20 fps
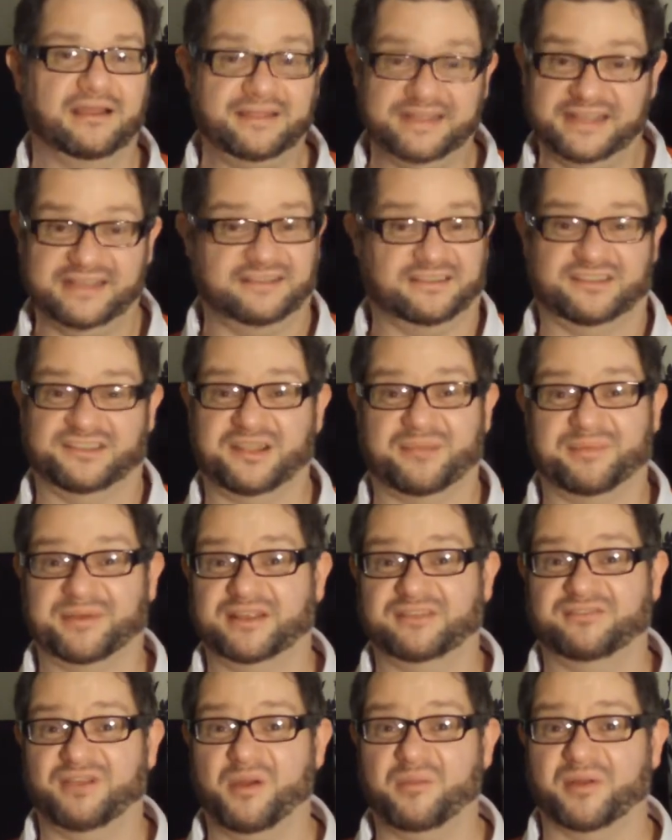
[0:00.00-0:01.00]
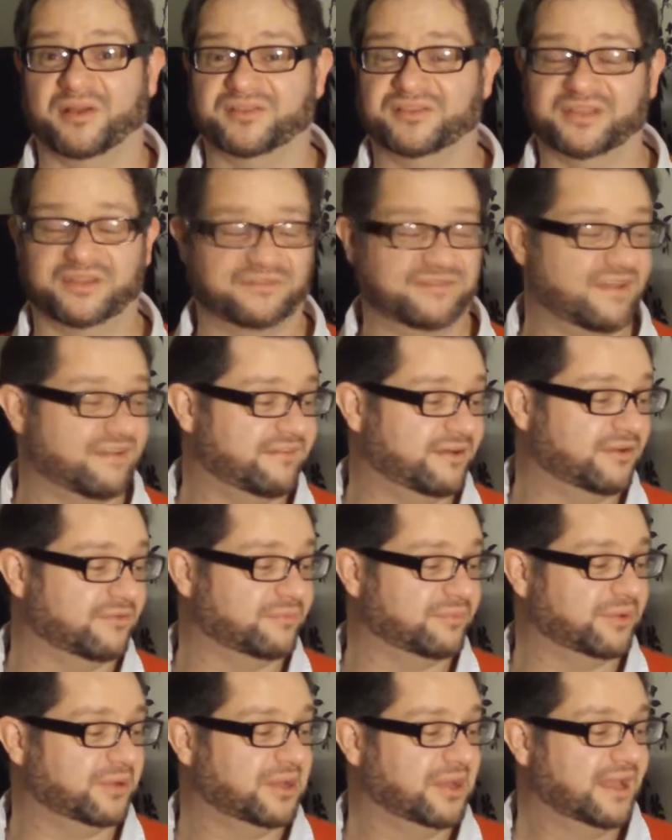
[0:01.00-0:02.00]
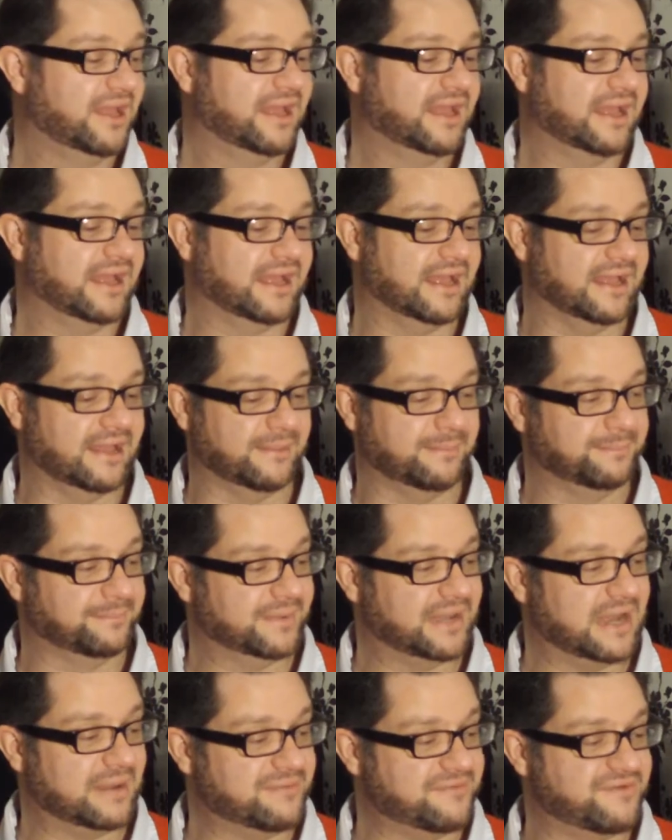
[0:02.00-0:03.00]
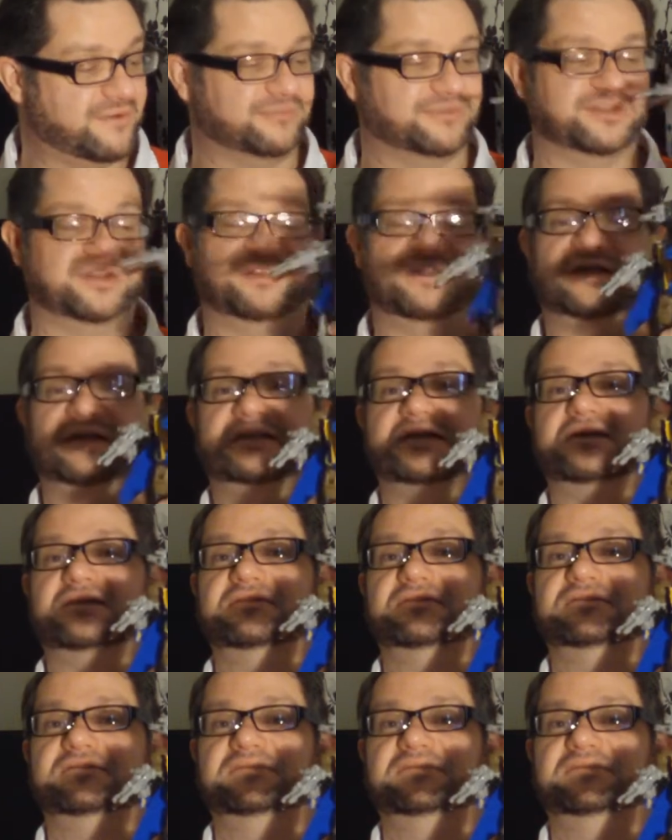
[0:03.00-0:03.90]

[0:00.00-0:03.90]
He is Japanese robot, so fair enough. But I prefer him to look like that.